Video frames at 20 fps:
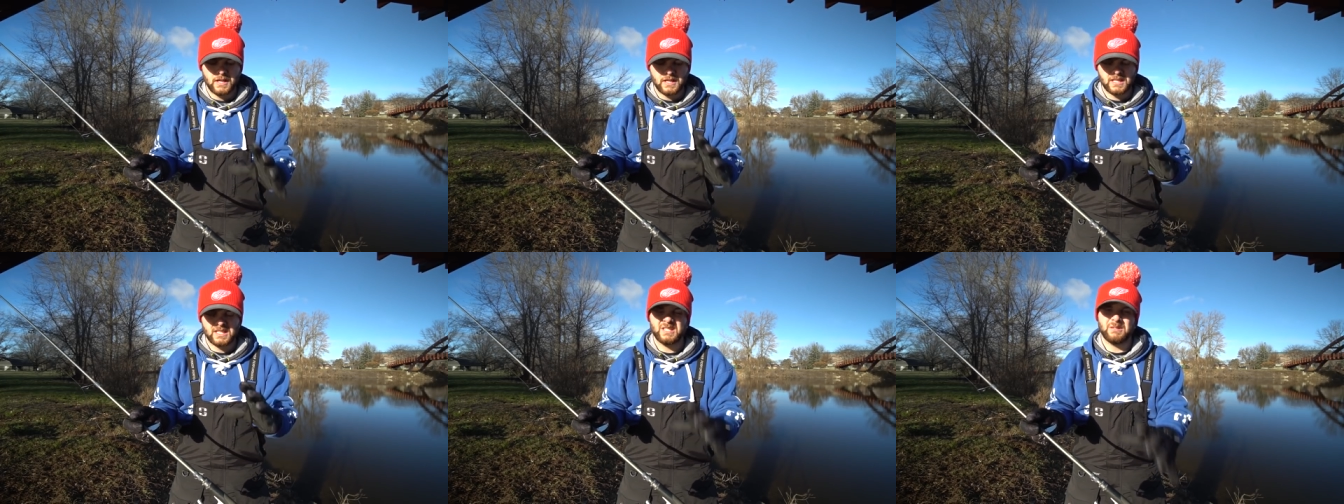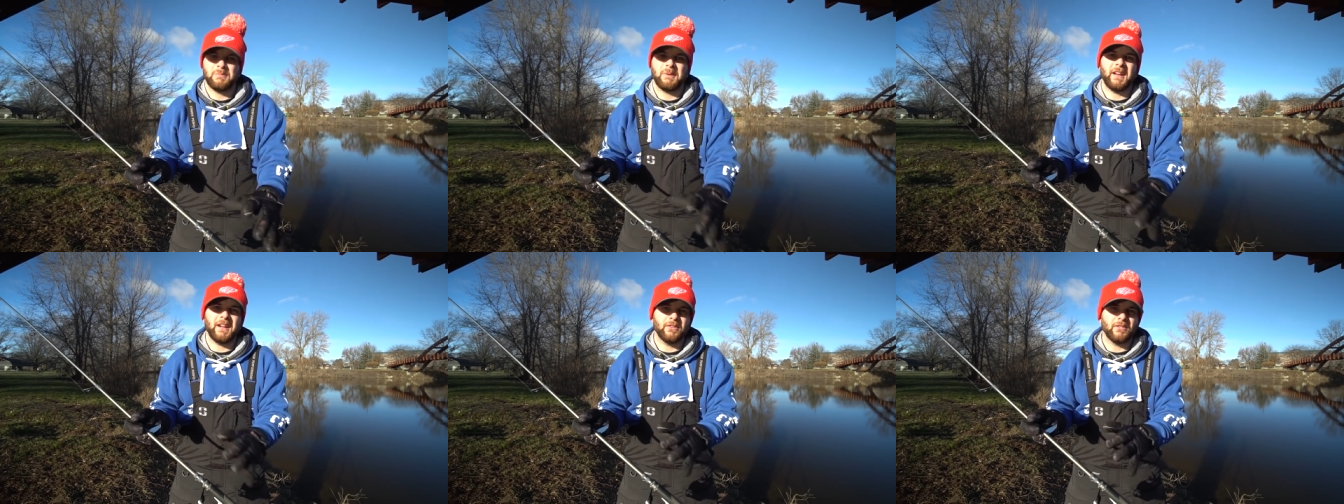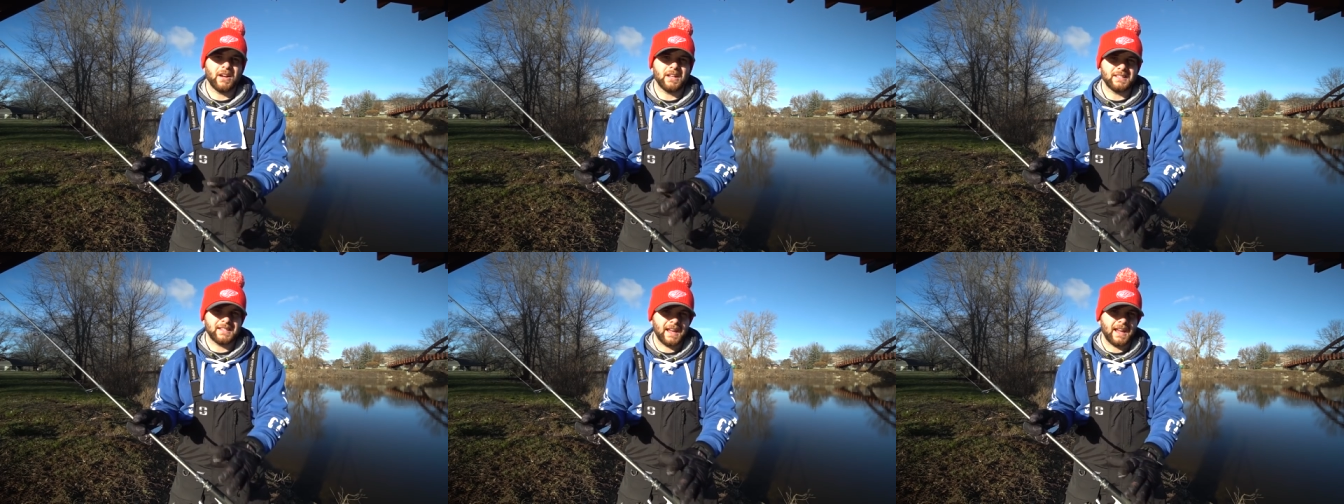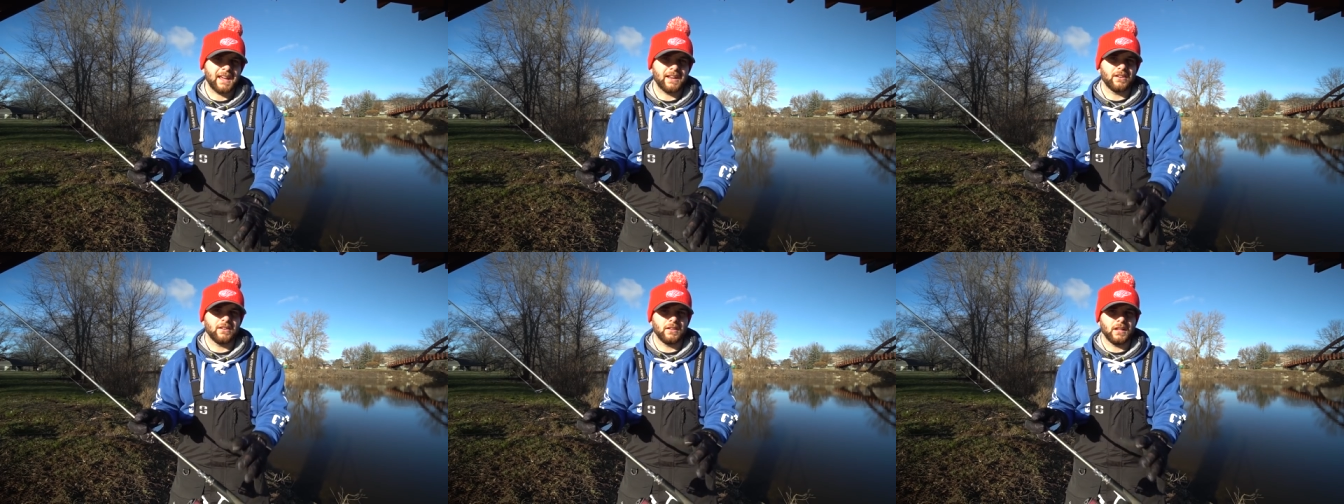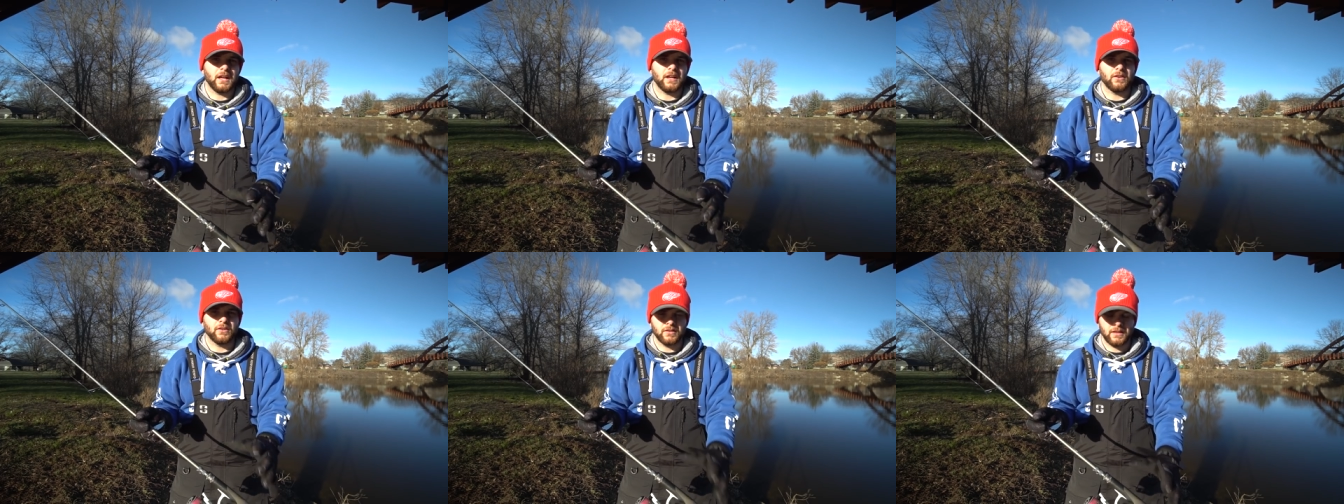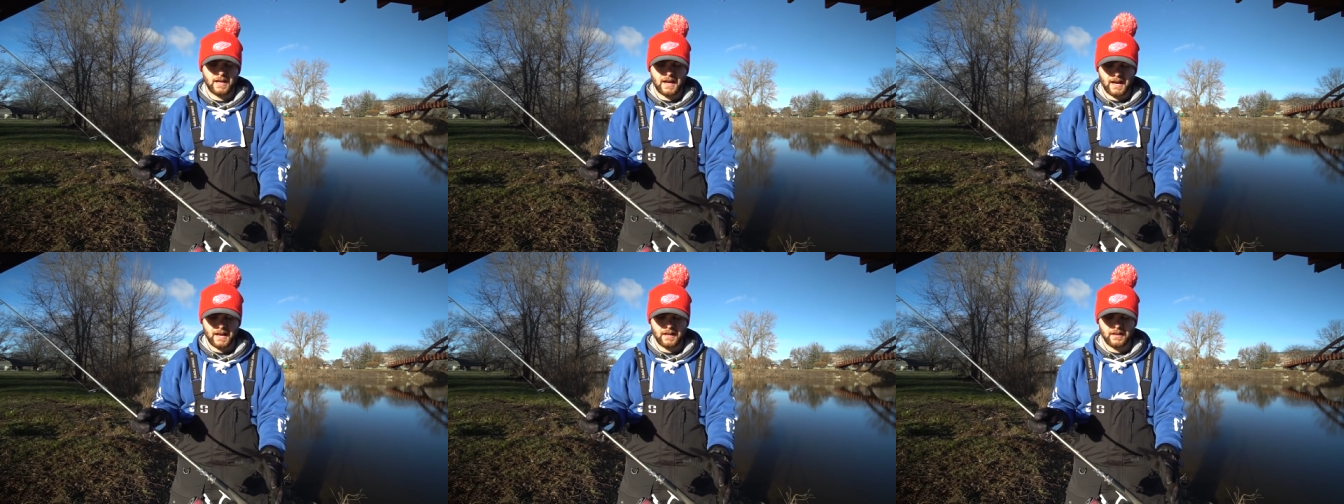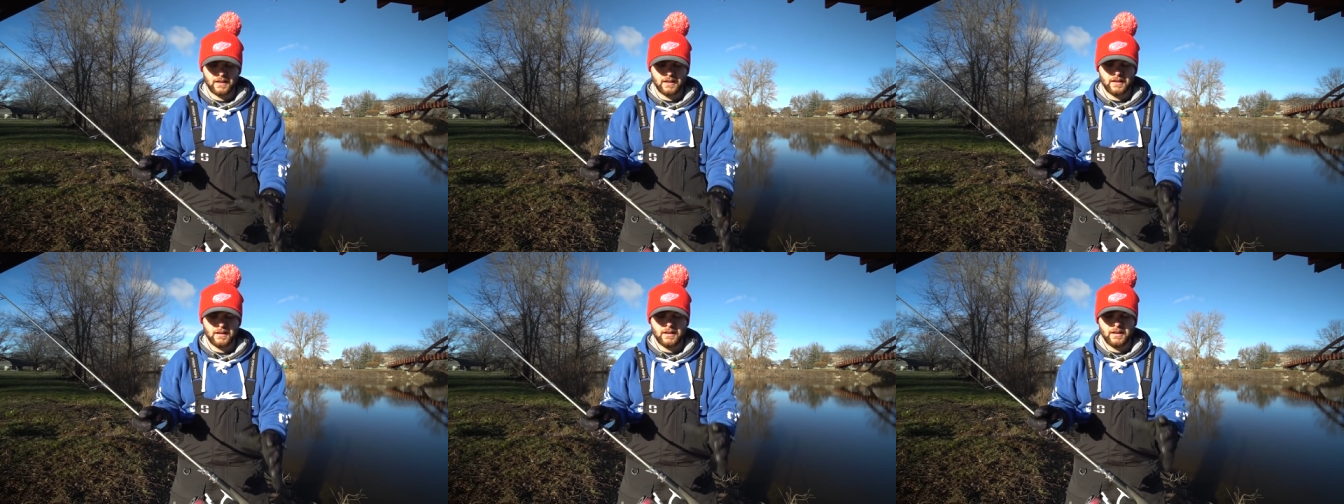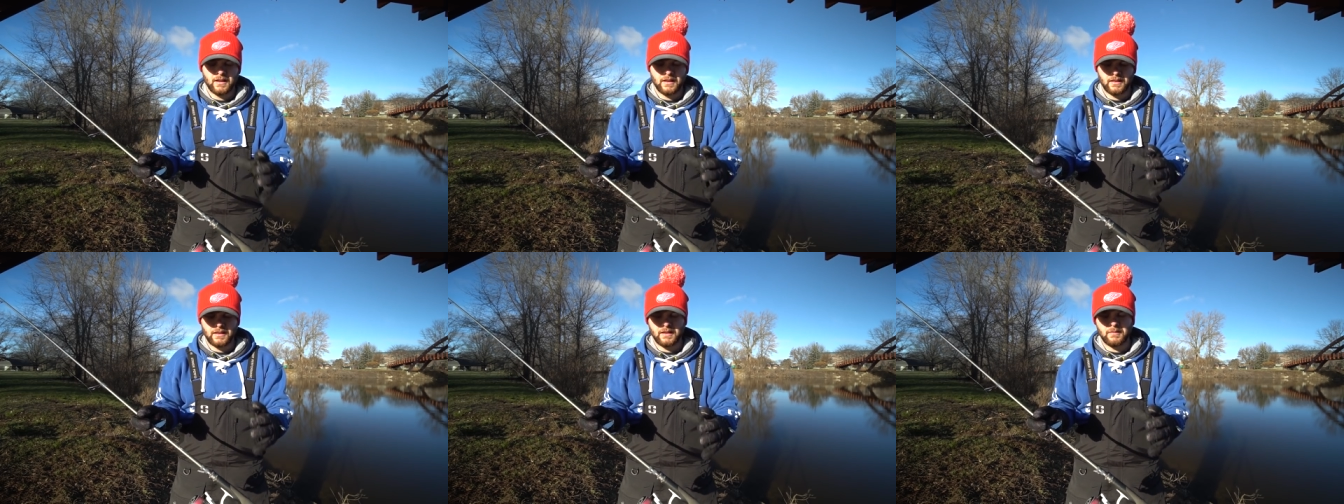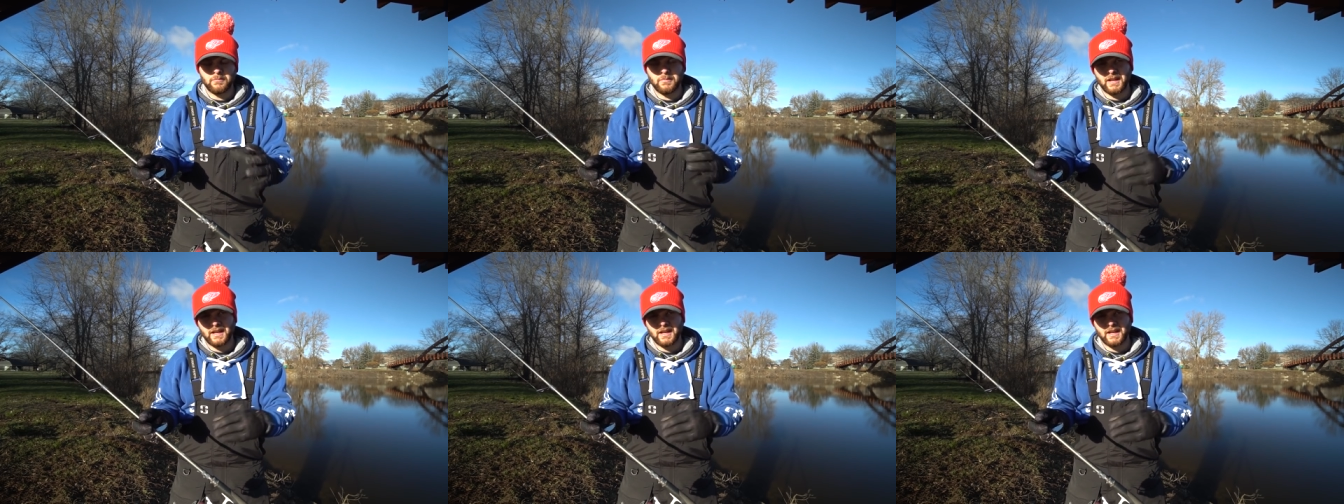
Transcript: spinning rods handle lighter line than